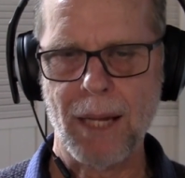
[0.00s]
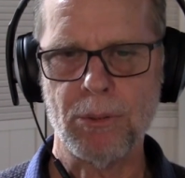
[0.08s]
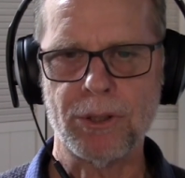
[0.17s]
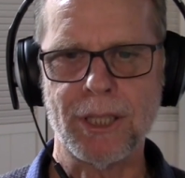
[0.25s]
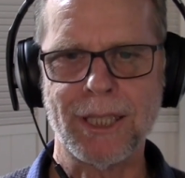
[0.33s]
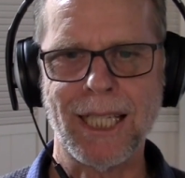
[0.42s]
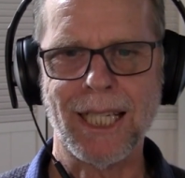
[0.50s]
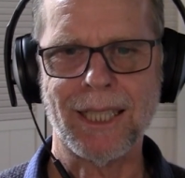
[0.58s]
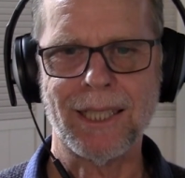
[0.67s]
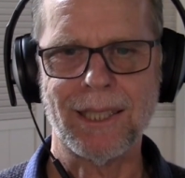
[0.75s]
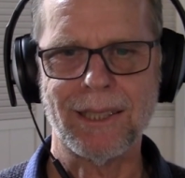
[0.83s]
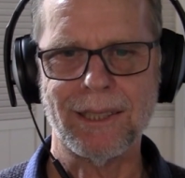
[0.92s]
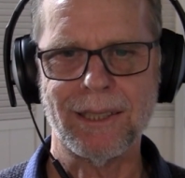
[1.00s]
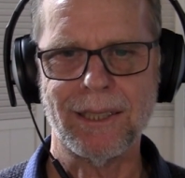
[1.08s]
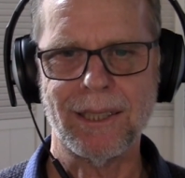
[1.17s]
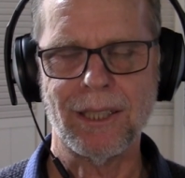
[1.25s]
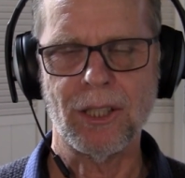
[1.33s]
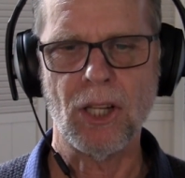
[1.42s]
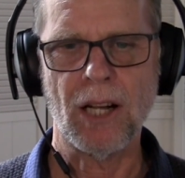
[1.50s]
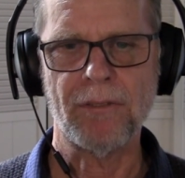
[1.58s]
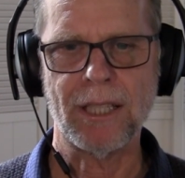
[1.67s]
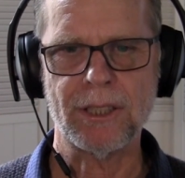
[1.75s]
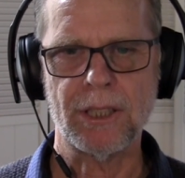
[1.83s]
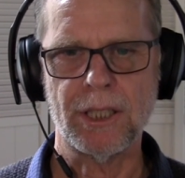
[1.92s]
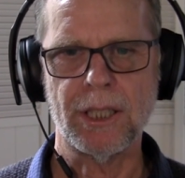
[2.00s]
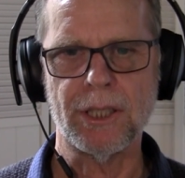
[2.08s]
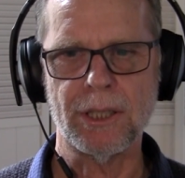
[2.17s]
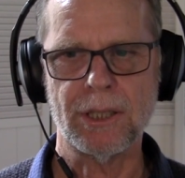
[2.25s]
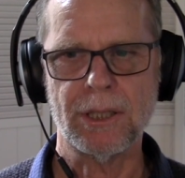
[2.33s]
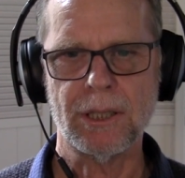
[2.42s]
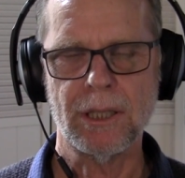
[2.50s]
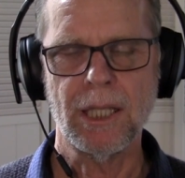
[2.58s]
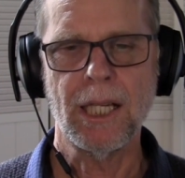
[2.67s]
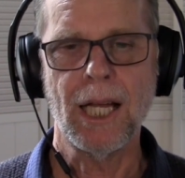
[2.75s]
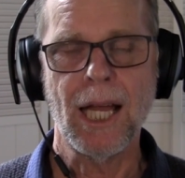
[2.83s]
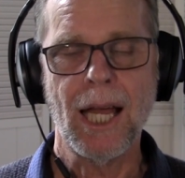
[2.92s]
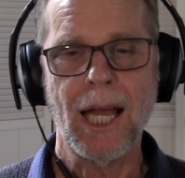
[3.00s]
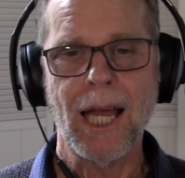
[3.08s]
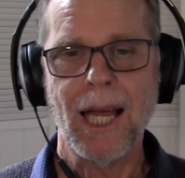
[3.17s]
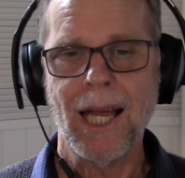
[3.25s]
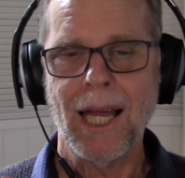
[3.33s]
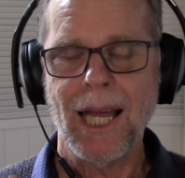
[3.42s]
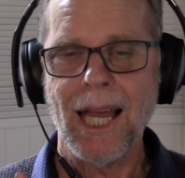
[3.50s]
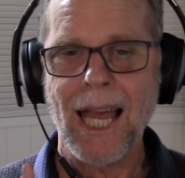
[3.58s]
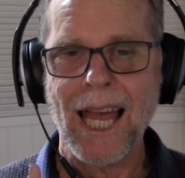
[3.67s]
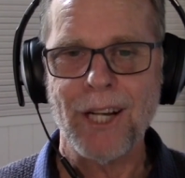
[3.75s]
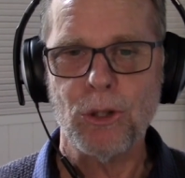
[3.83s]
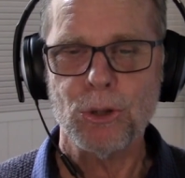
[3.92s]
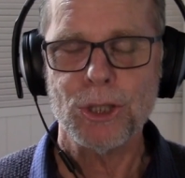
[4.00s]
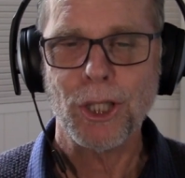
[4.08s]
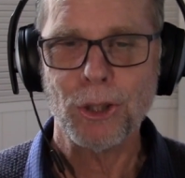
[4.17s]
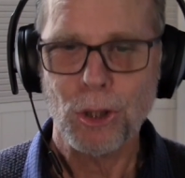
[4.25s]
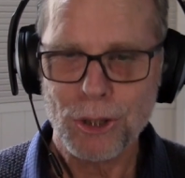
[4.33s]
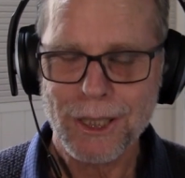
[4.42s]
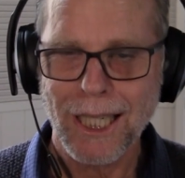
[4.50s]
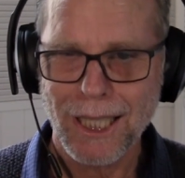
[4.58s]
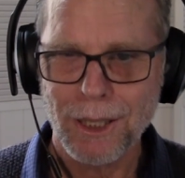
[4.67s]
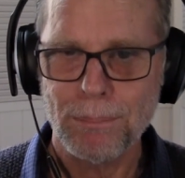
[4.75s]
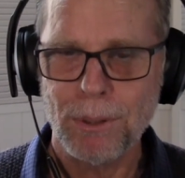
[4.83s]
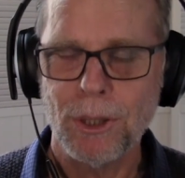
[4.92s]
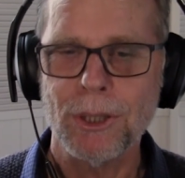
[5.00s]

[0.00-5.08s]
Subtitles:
able to take life as it is, and also not take it